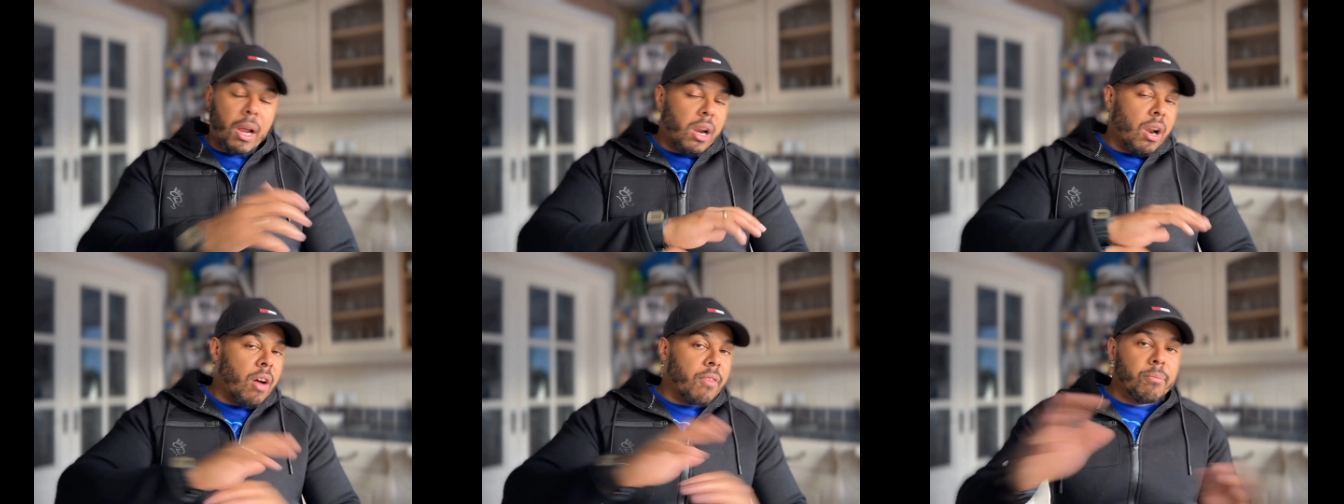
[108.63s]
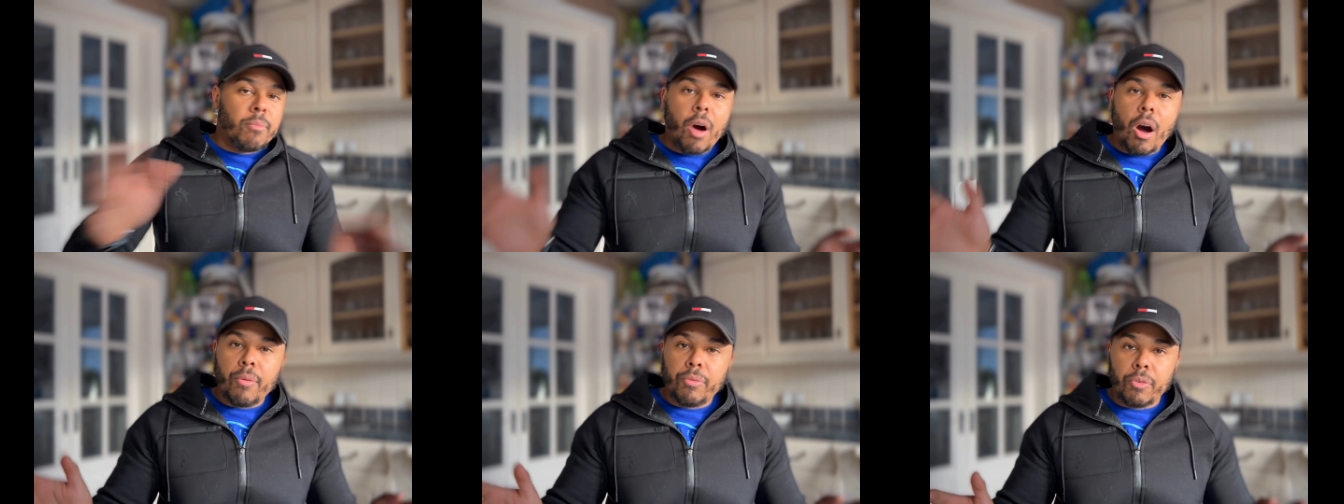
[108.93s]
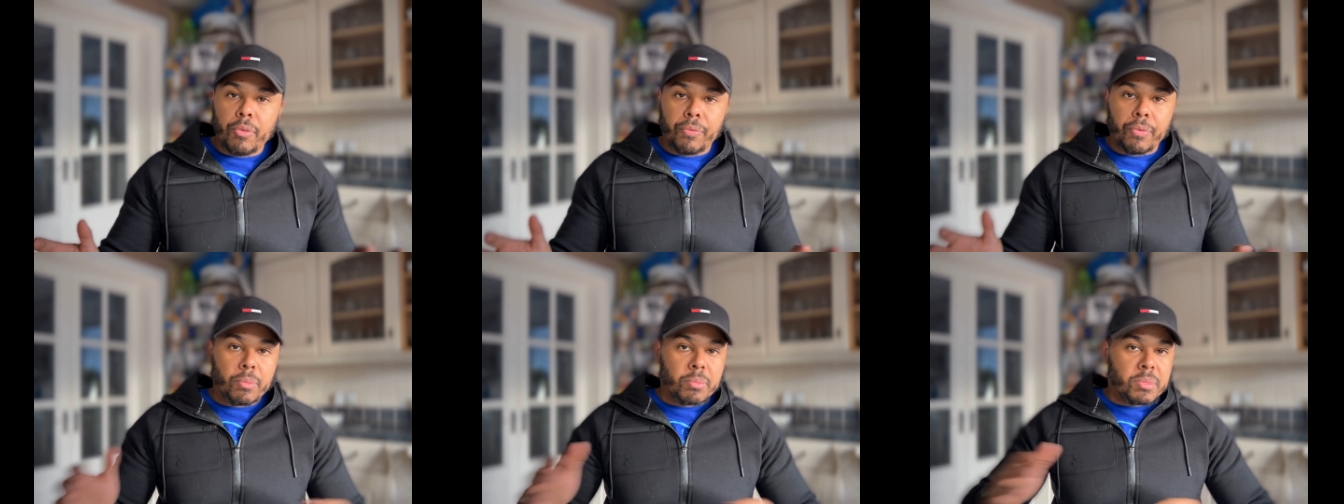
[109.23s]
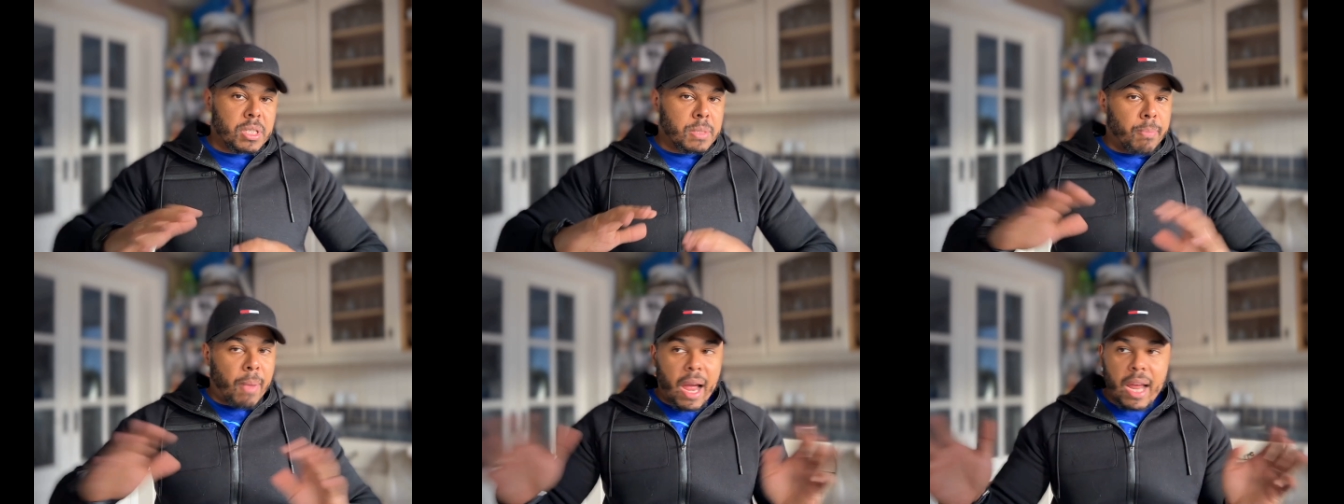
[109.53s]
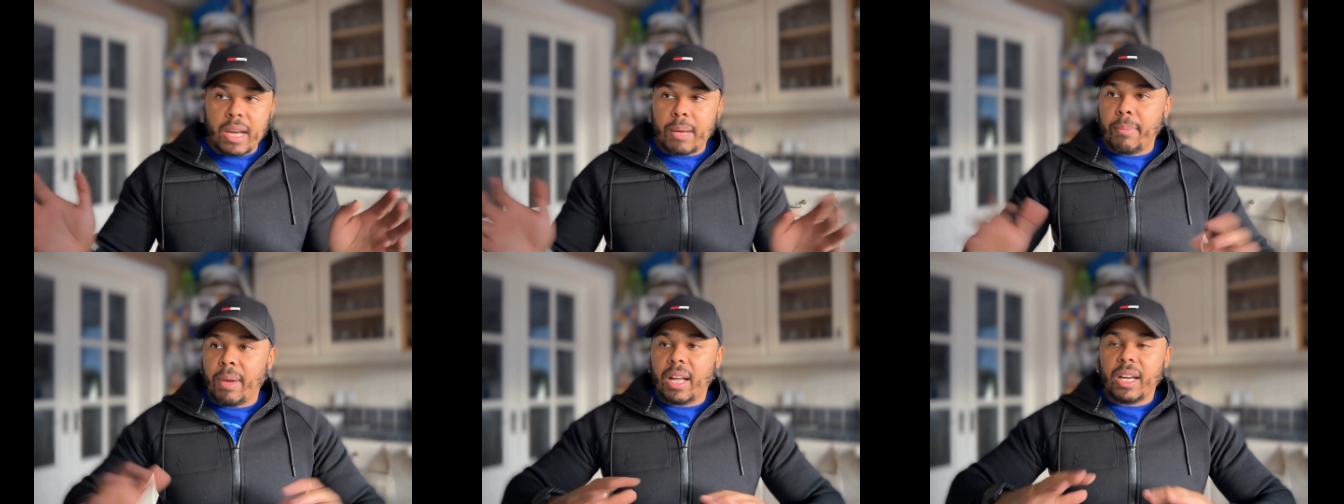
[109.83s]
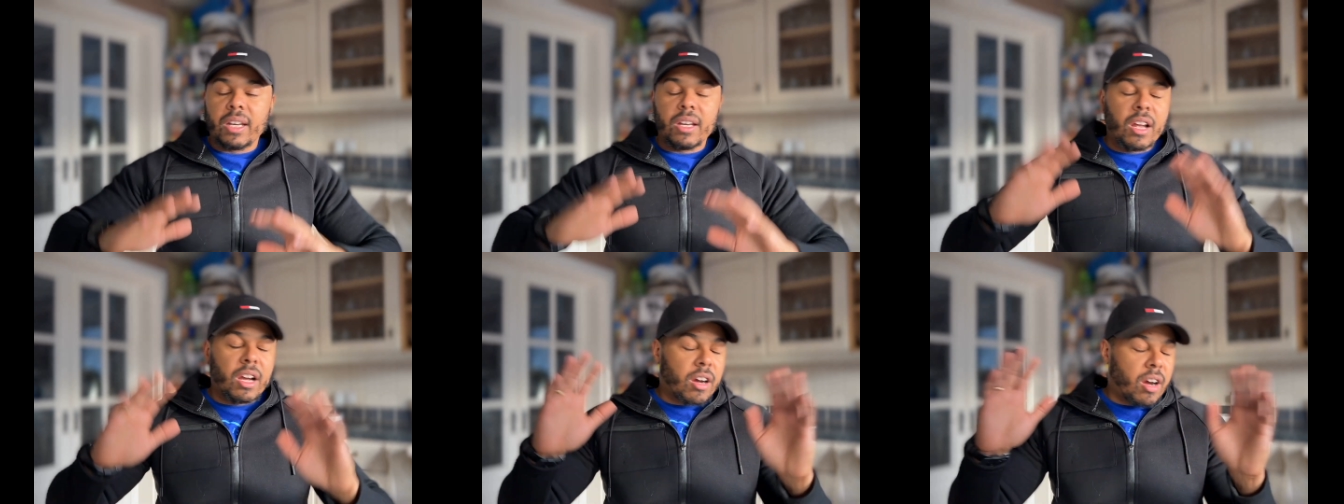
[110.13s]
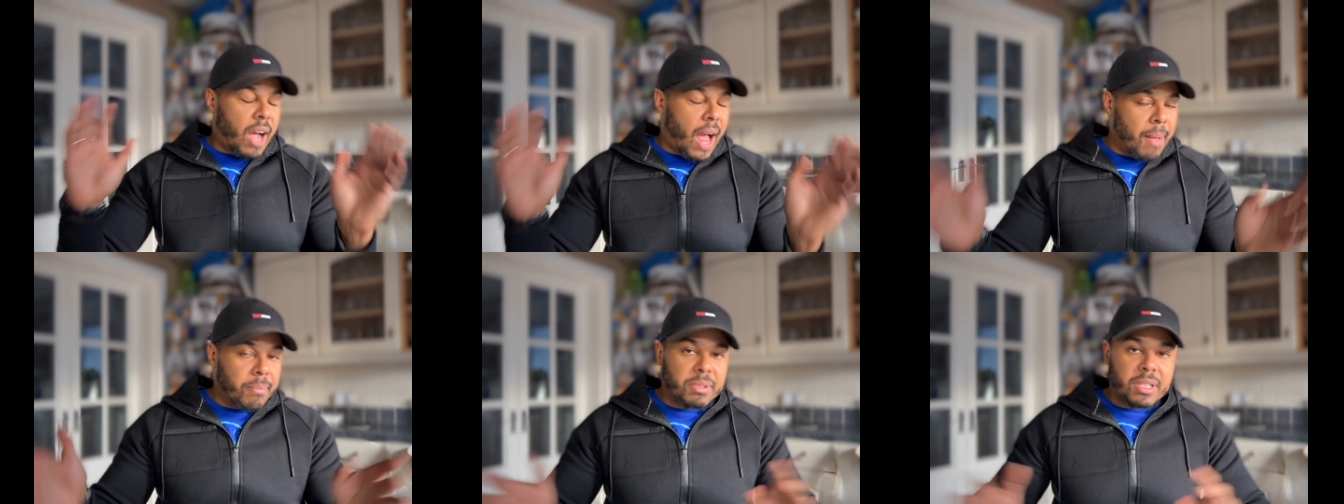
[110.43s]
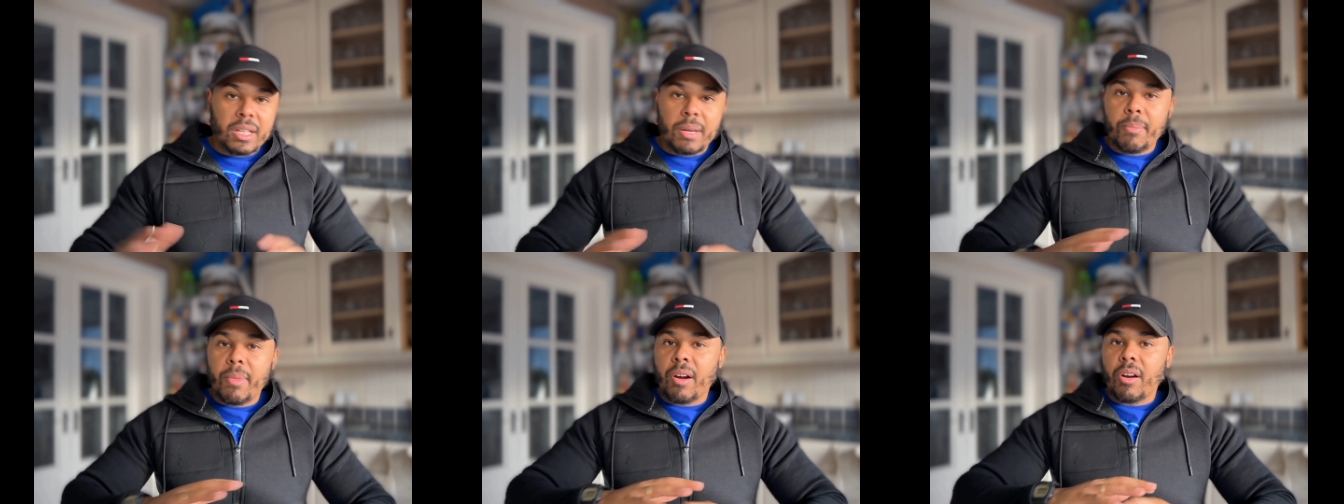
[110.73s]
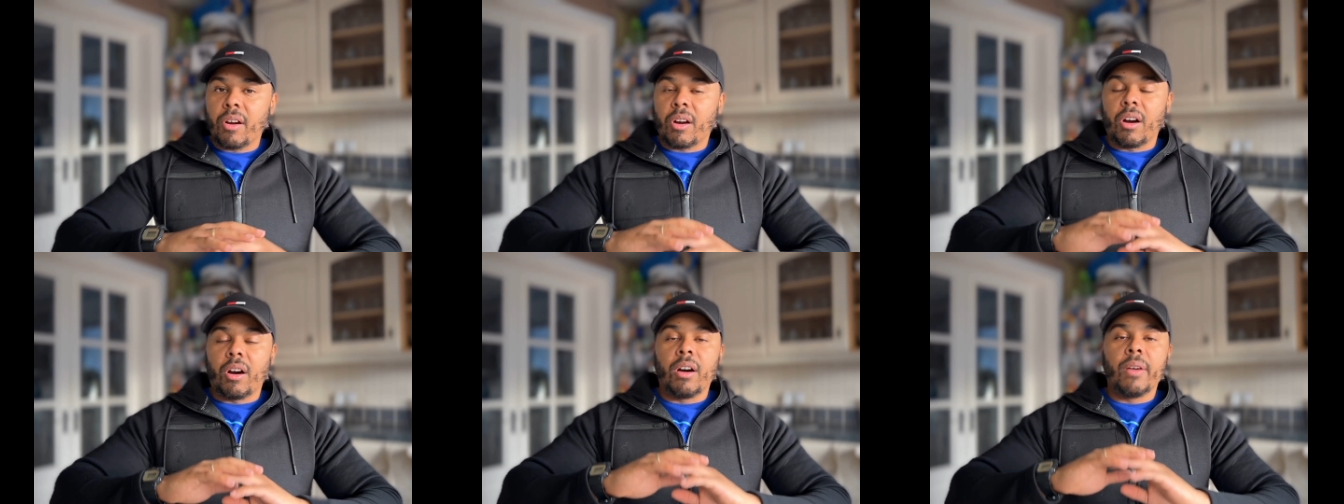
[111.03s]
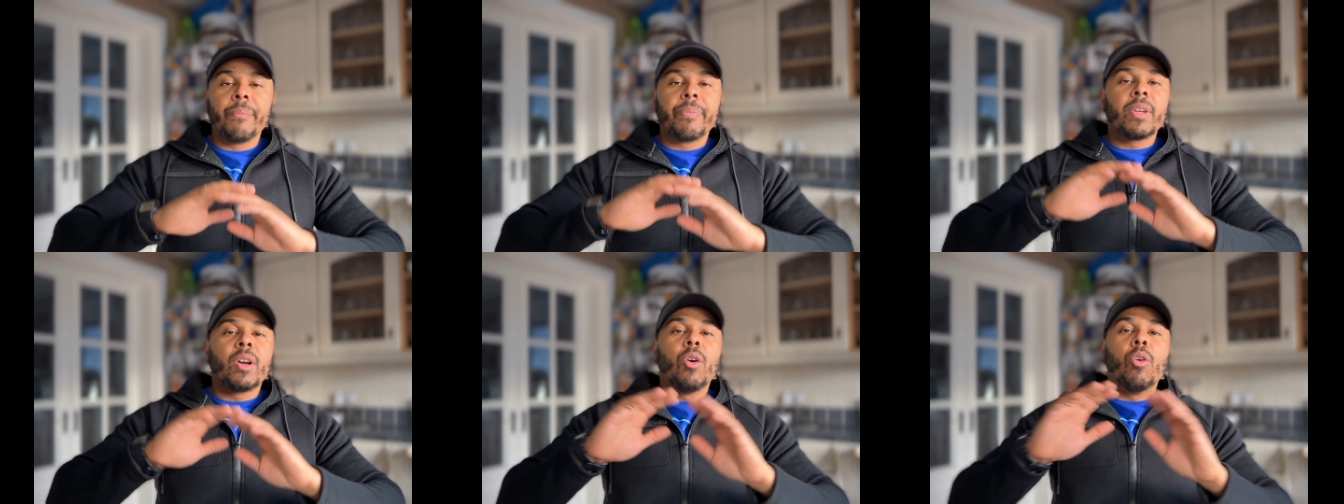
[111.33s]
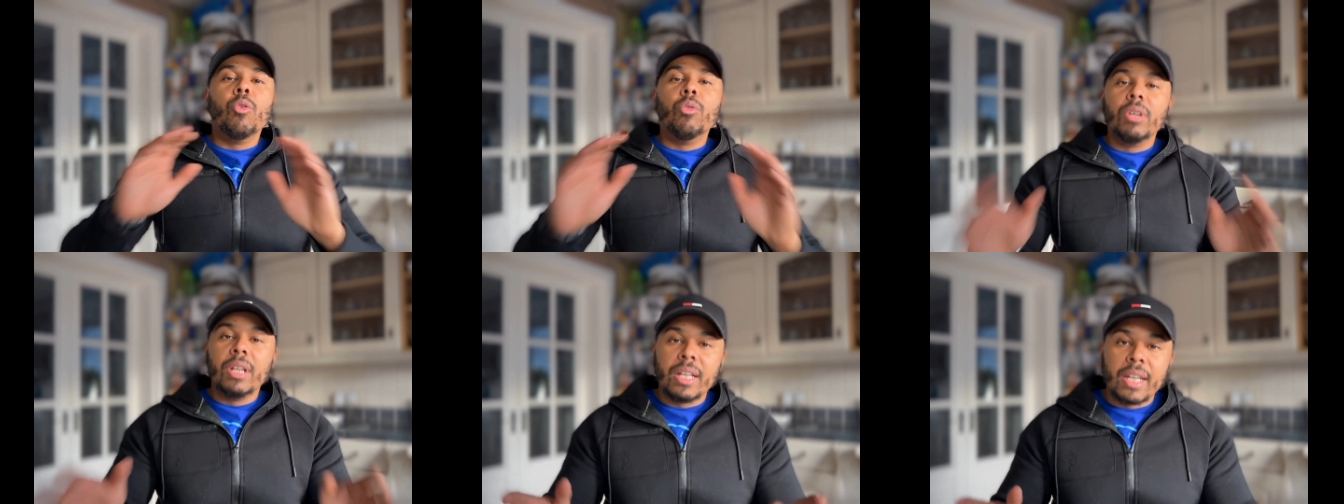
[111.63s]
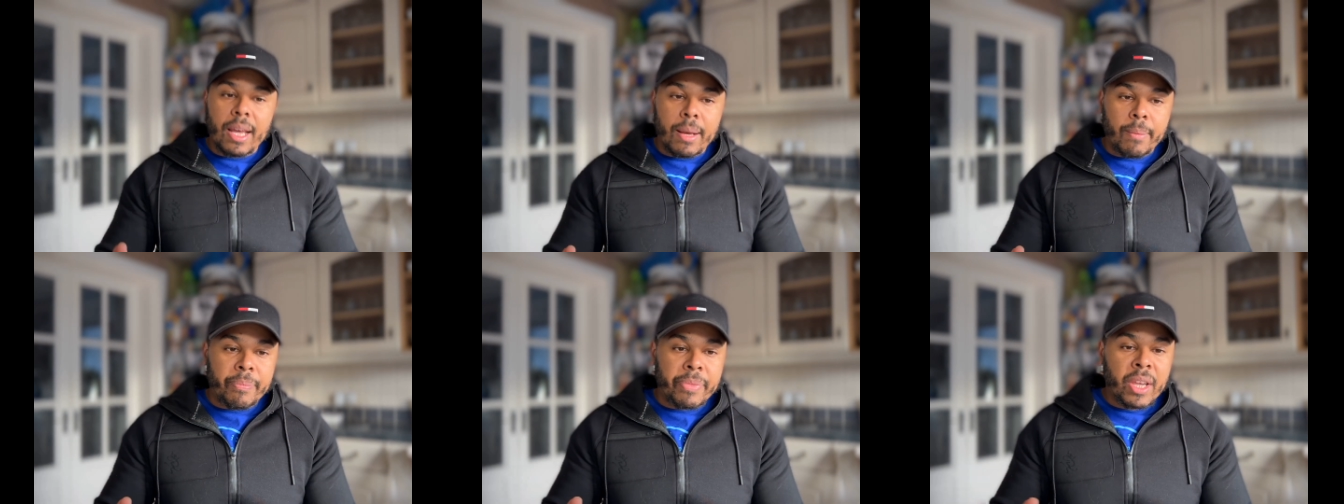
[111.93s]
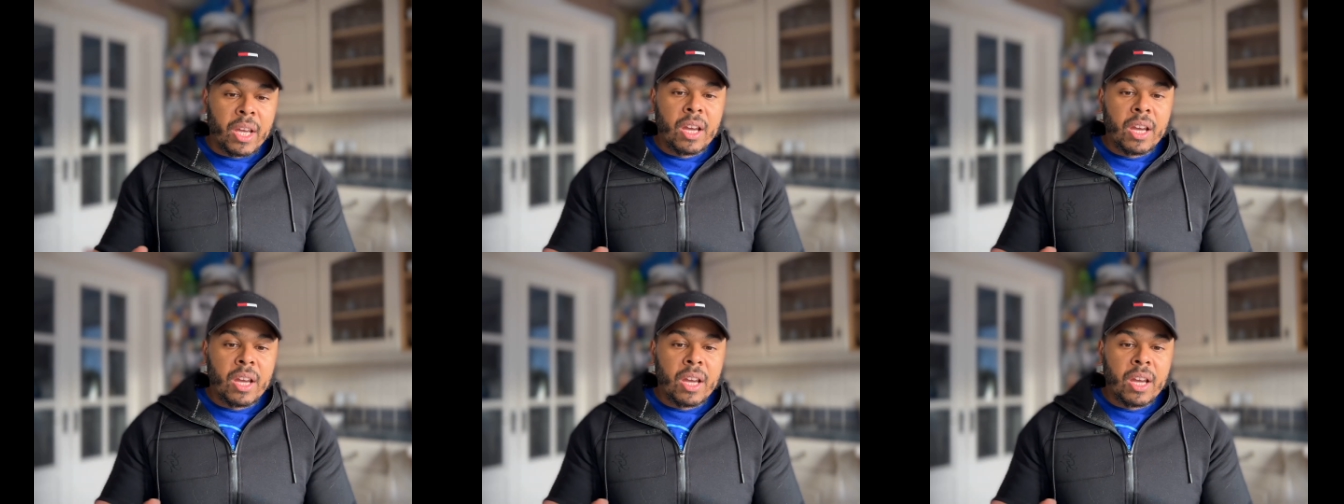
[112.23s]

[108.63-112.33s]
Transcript: I love Marvel films, Spider Man, Captain America, all of them.